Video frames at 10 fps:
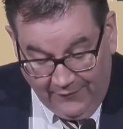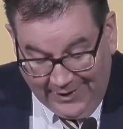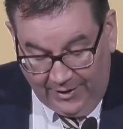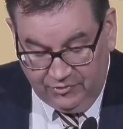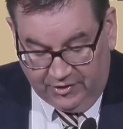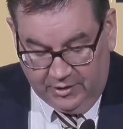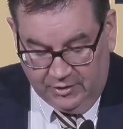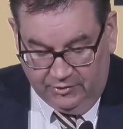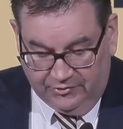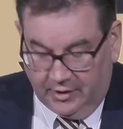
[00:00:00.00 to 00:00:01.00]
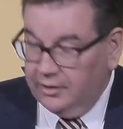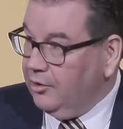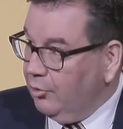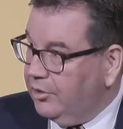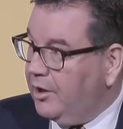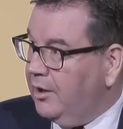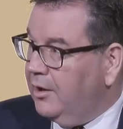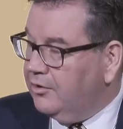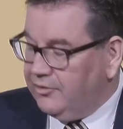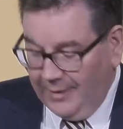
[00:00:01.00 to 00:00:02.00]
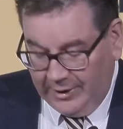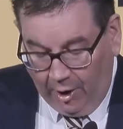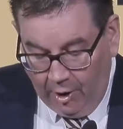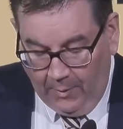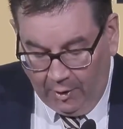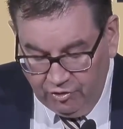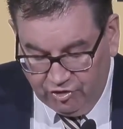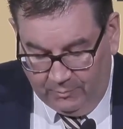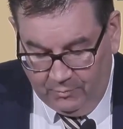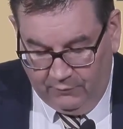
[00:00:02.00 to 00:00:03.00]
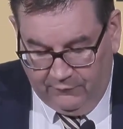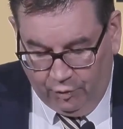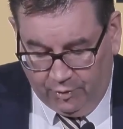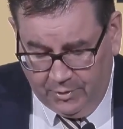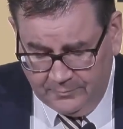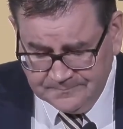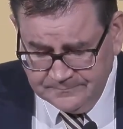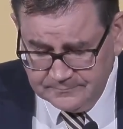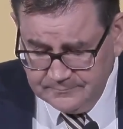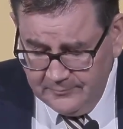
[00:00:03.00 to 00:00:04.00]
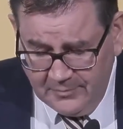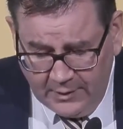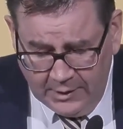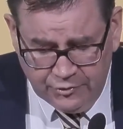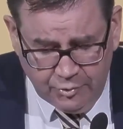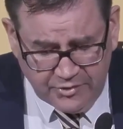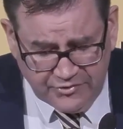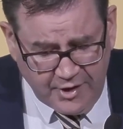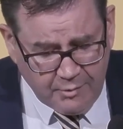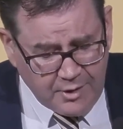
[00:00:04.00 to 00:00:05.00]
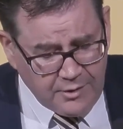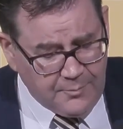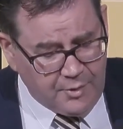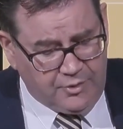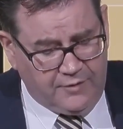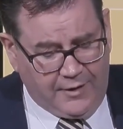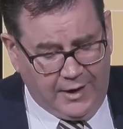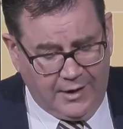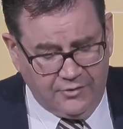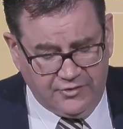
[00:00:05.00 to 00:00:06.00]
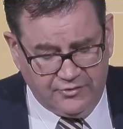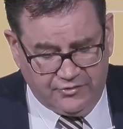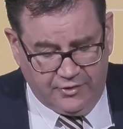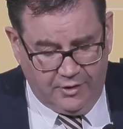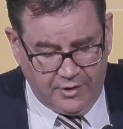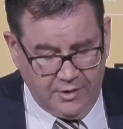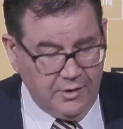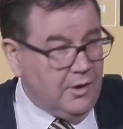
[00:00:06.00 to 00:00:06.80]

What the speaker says: of housing in New Zealand in order to make home ownership more affordable and to accelerate the building of our housing stock.